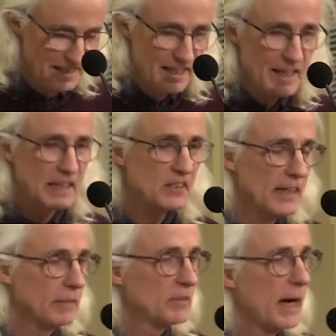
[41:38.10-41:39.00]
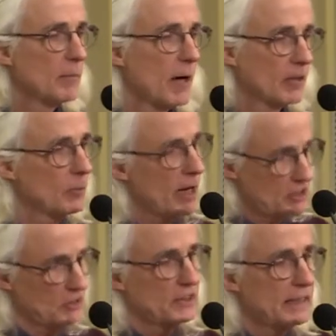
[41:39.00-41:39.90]
at the same time, our
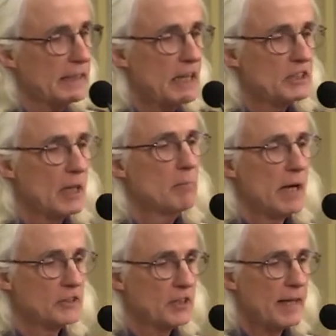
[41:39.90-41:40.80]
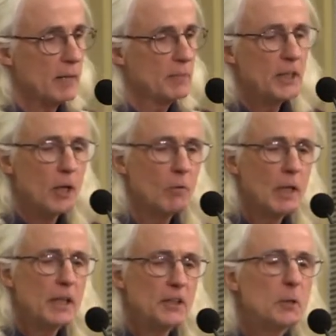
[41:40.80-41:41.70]
congressional delegation, I mentioned that, but you know,
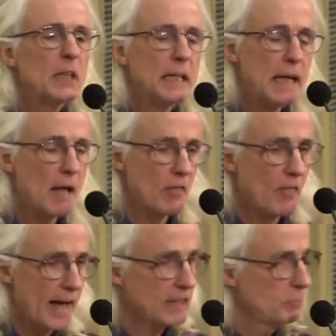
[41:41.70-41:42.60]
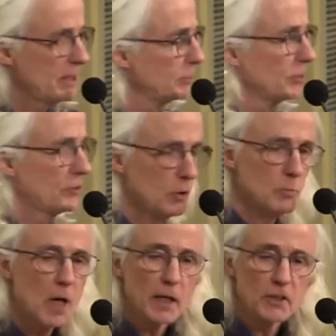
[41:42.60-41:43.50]
you cannot thank people too
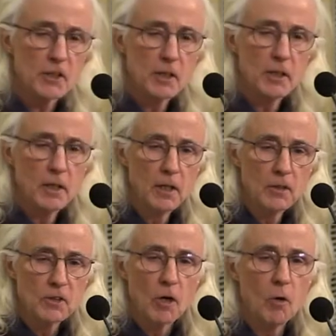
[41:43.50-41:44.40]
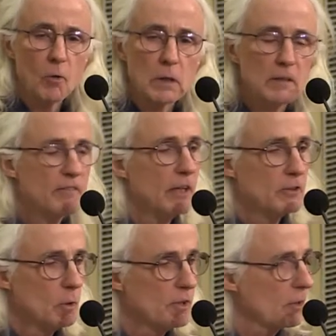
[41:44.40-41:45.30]
much. So if they're
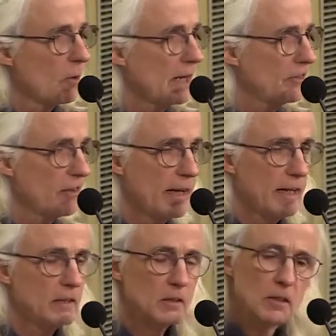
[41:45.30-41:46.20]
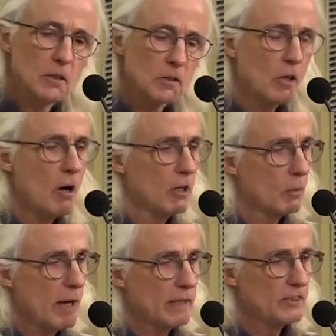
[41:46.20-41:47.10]
doing the right thing, call or
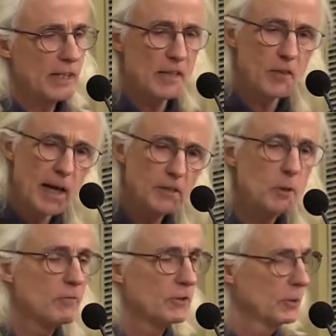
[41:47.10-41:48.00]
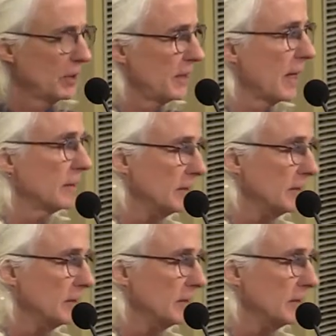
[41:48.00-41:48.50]
write and say, thank you for doing that.